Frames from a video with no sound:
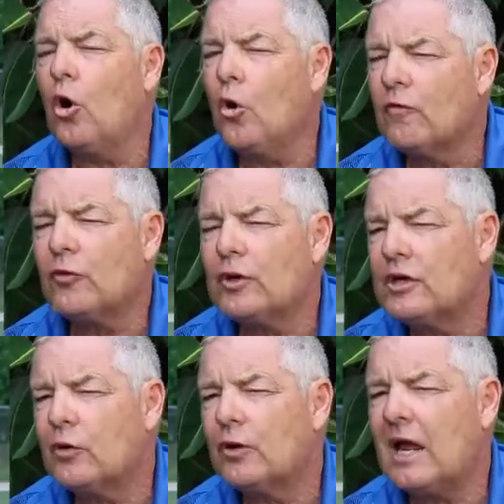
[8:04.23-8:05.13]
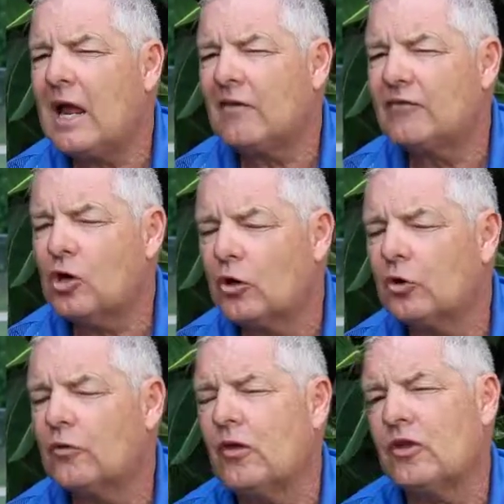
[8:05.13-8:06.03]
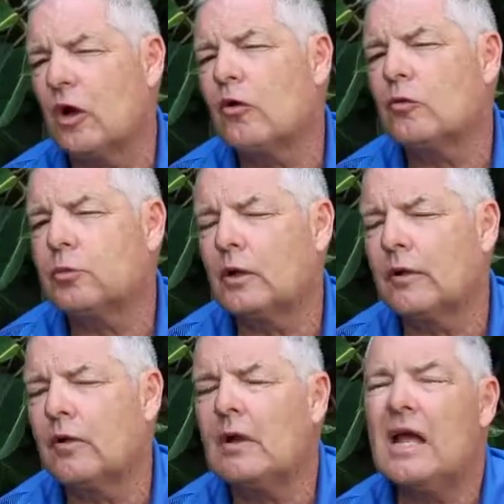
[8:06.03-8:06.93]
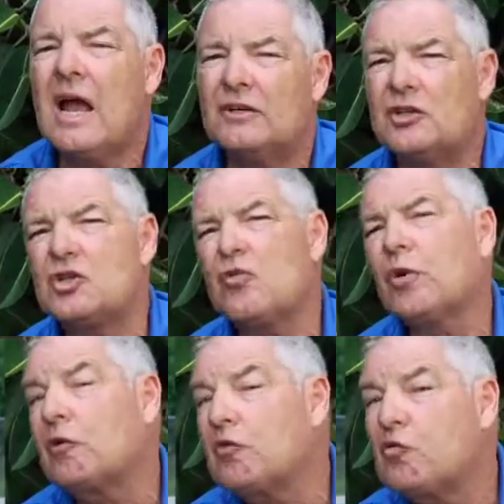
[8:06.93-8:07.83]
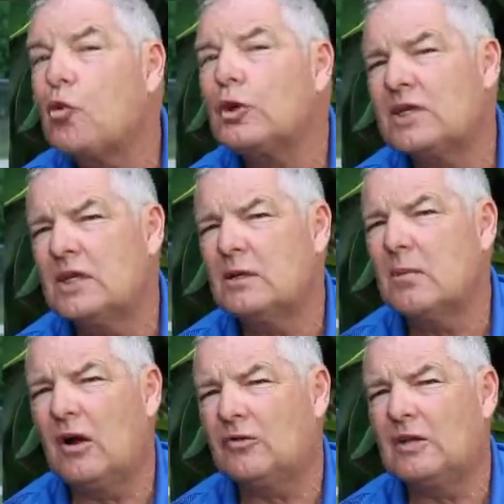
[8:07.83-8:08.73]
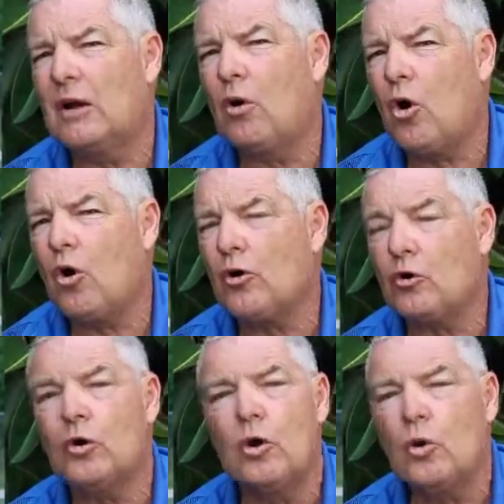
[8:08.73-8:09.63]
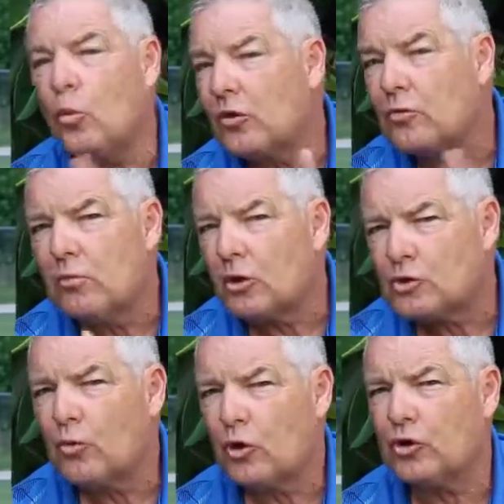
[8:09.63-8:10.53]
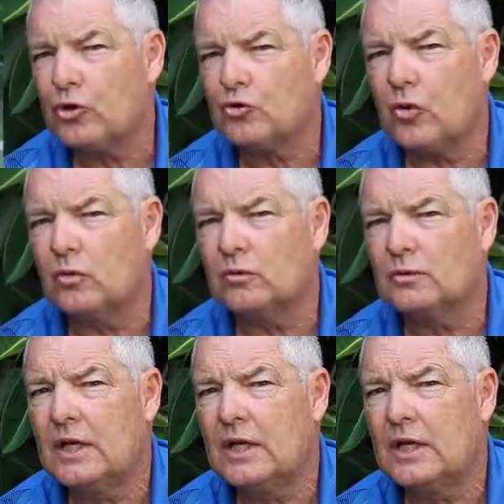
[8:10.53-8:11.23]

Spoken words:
over a year and a half younger than the other player, and he's throwing it 14 miles an hour harder with much more control,